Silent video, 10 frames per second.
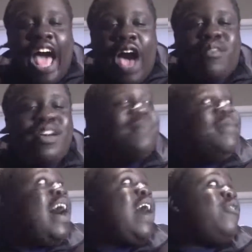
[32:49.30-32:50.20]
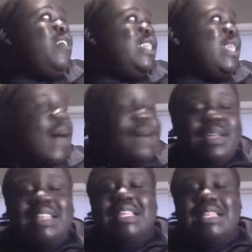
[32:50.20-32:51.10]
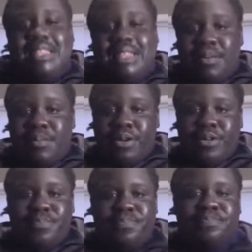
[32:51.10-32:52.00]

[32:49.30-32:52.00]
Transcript: Hour of Power is coming this summer.